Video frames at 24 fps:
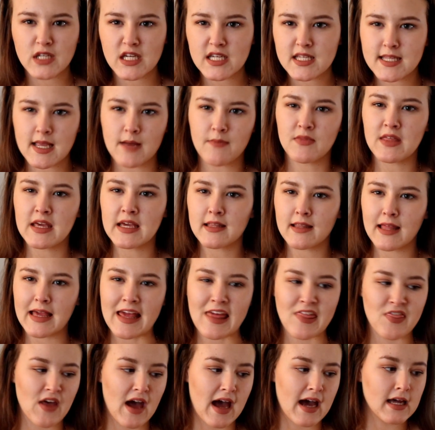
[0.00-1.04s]
something
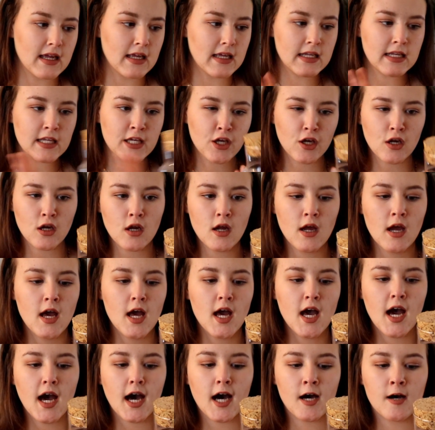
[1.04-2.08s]
like that in here
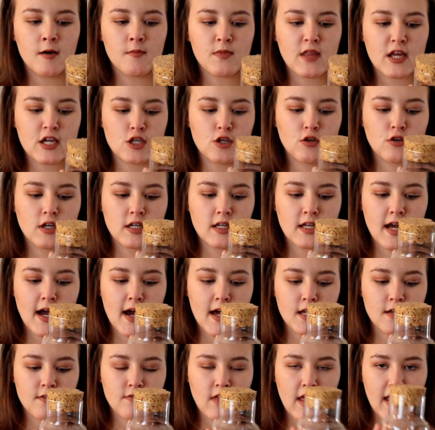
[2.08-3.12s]
um, that you could
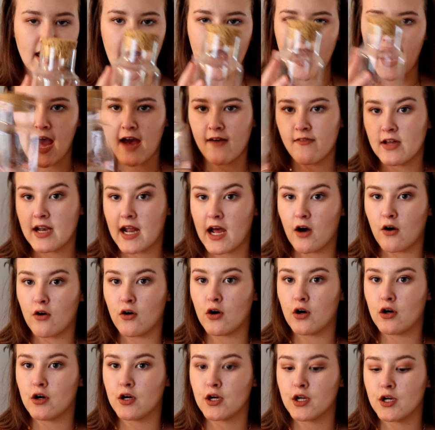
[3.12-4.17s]
kind of like have it
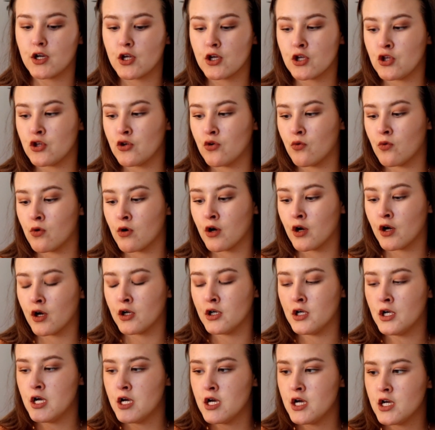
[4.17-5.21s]
out on
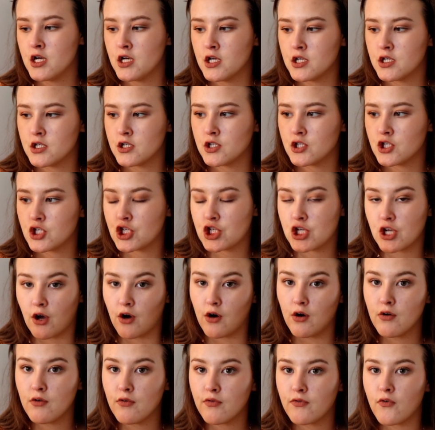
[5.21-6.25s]
your
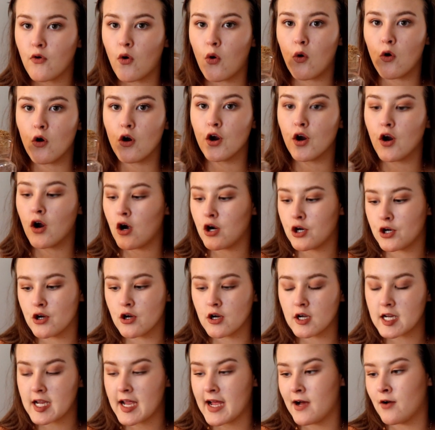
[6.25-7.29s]
shelf or on
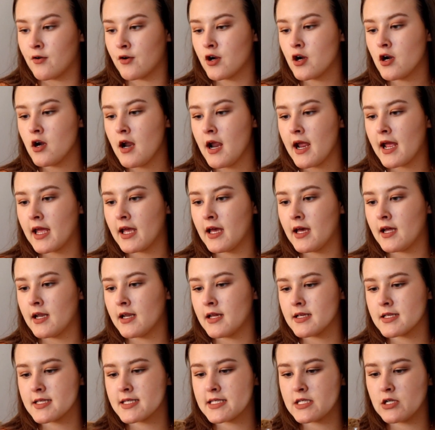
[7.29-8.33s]
your counter
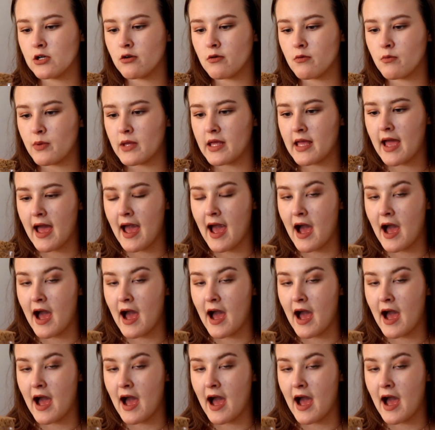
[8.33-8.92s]
and it still be